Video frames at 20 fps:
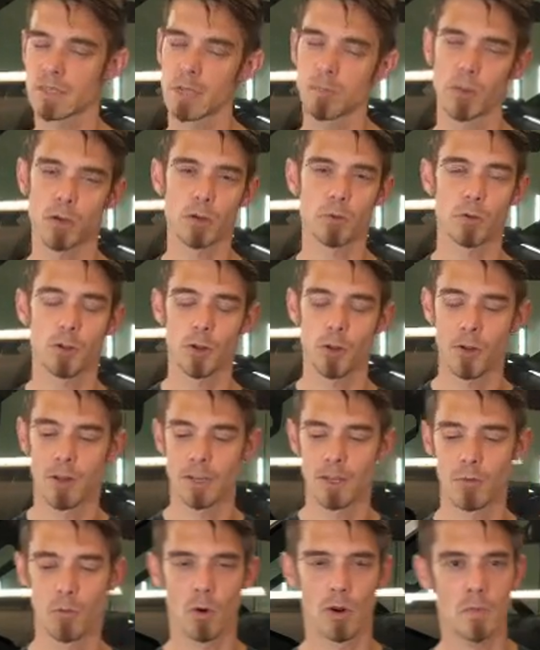But you really only
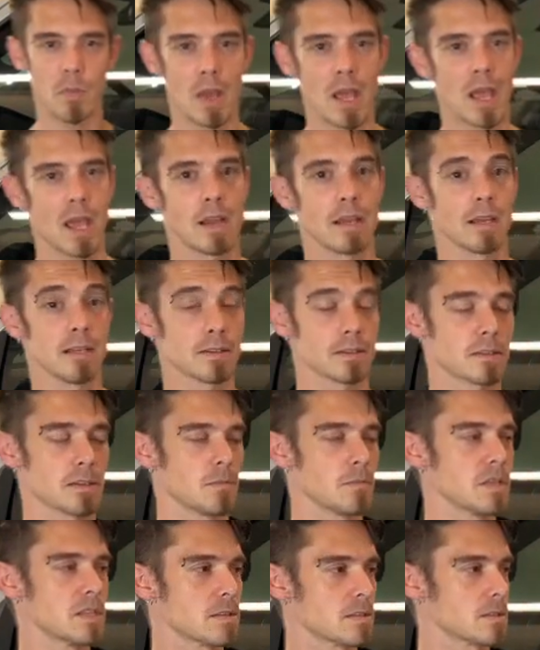need one pad in some
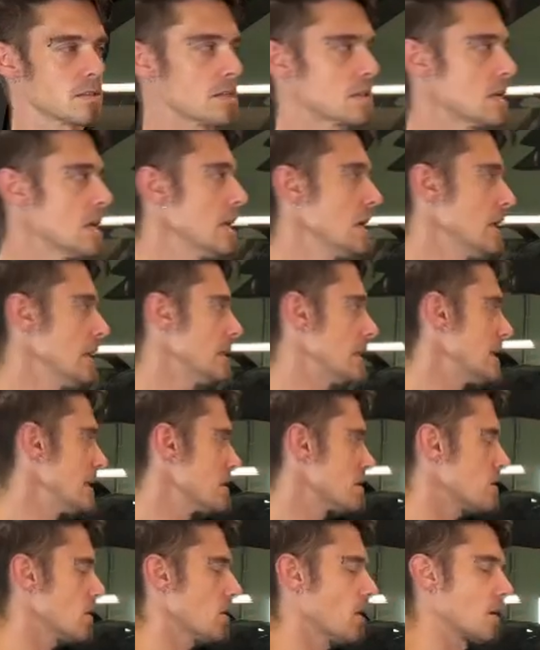instances.
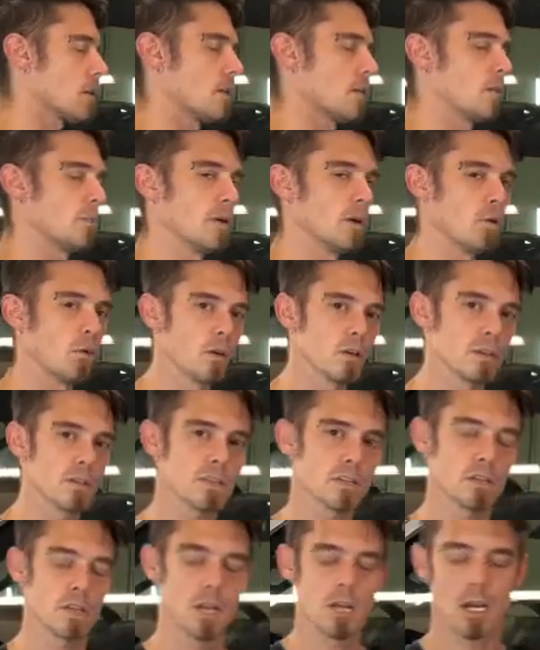These though are a little bit
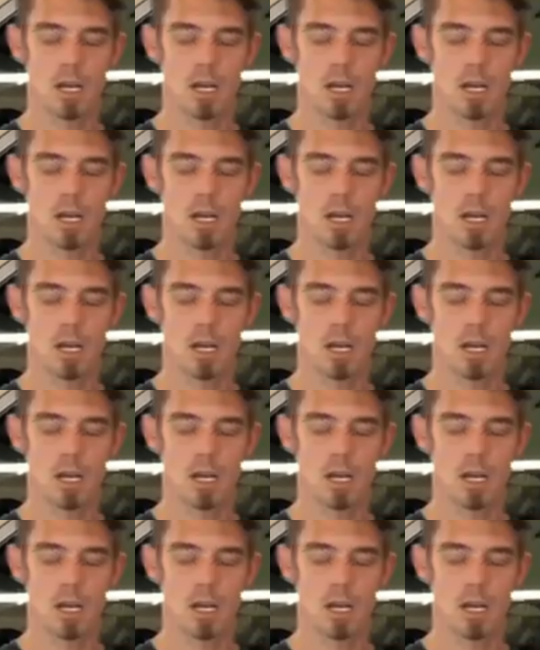worse.